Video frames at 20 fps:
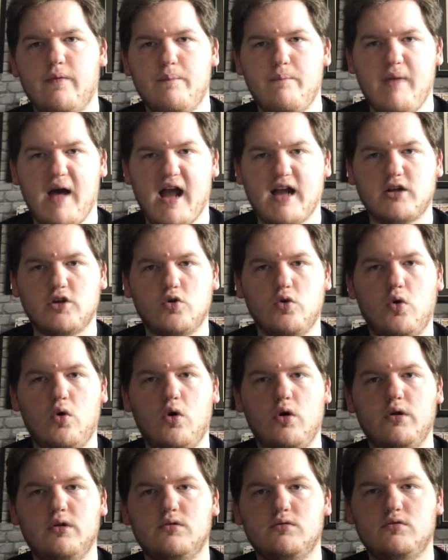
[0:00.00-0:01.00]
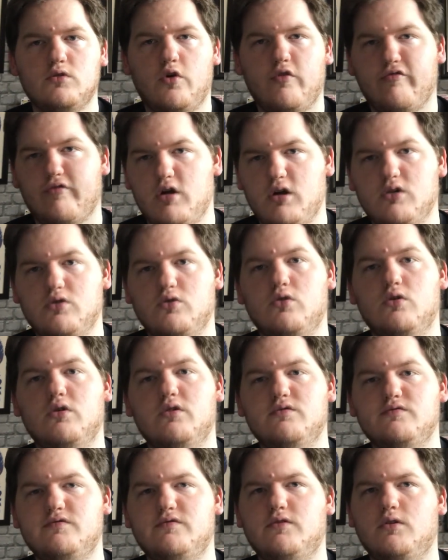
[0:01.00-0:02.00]
backcourt or frontcourt
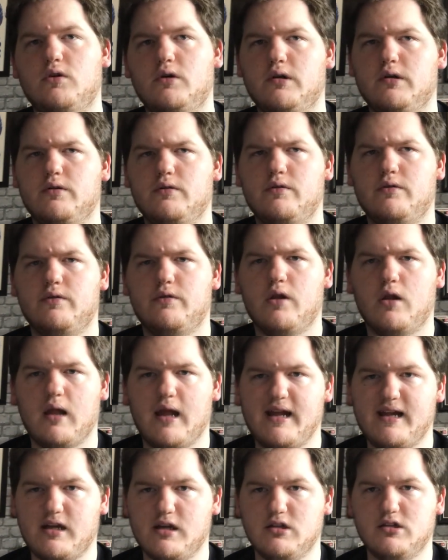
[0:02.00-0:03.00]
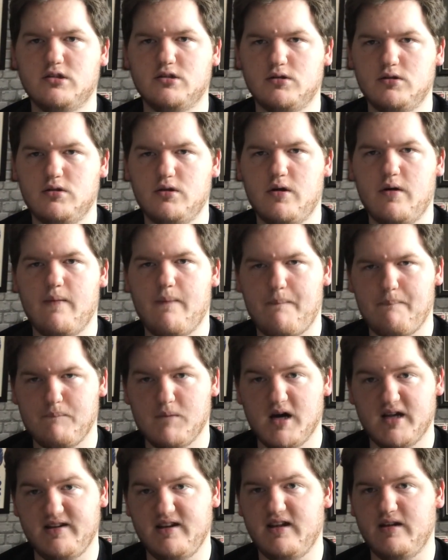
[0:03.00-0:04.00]
for the Lakers, my
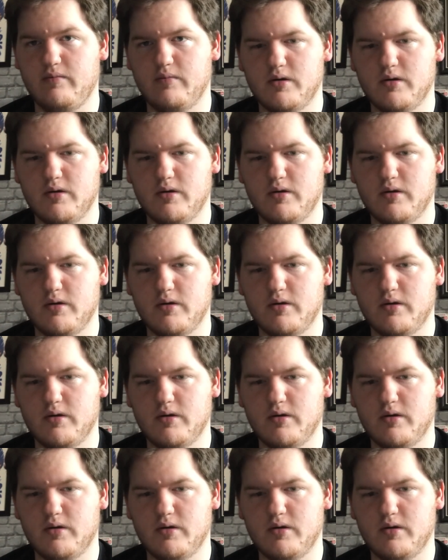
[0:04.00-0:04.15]
team.